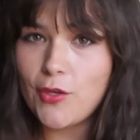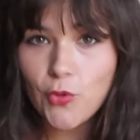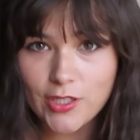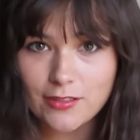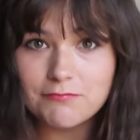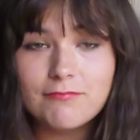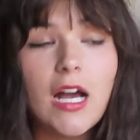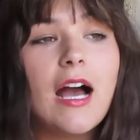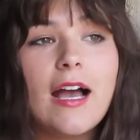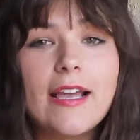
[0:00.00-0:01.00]
a hoarder.
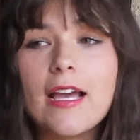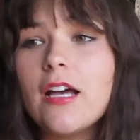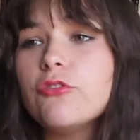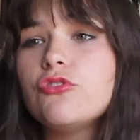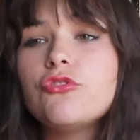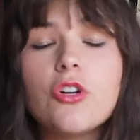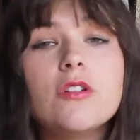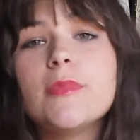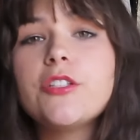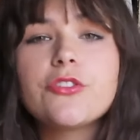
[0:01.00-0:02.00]
I have
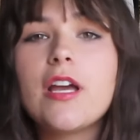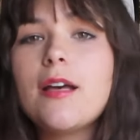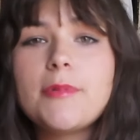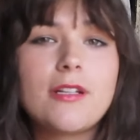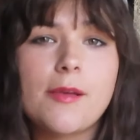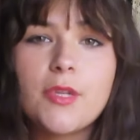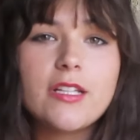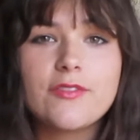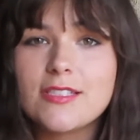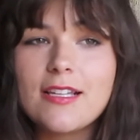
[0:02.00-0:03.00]
so much crap, and I'm
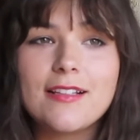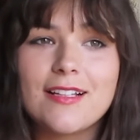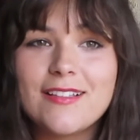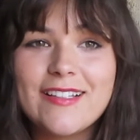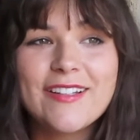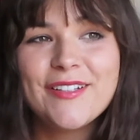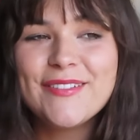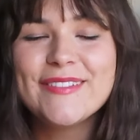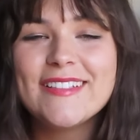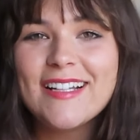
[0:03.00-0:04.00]
not even saying that like
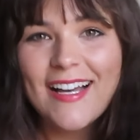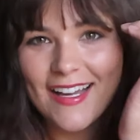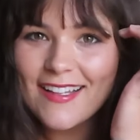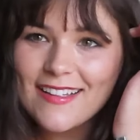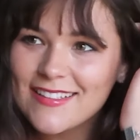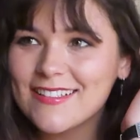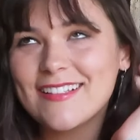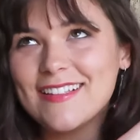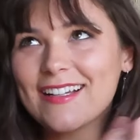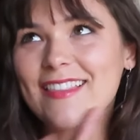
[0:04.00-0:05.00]
I like to
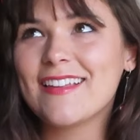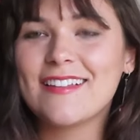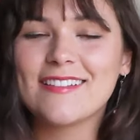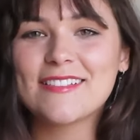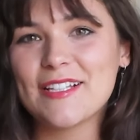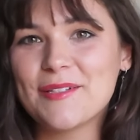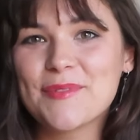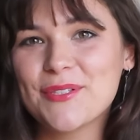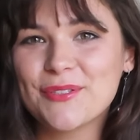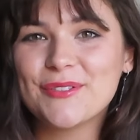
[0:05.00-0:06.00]
collect things.
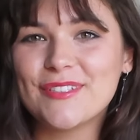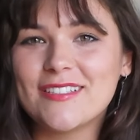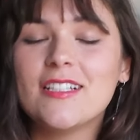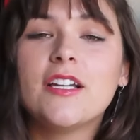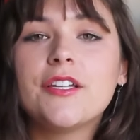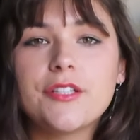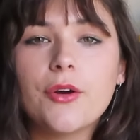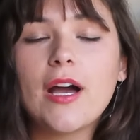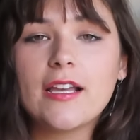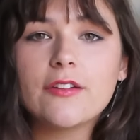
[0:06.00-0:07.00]
I'm so cool.
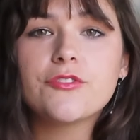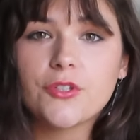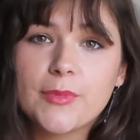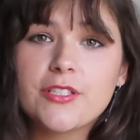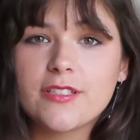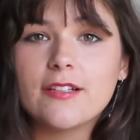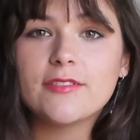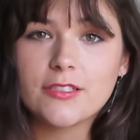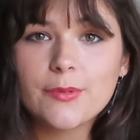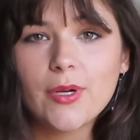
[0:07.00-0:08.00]
No, I have so much
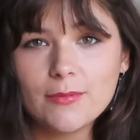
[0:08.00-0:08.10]
stuff and it's a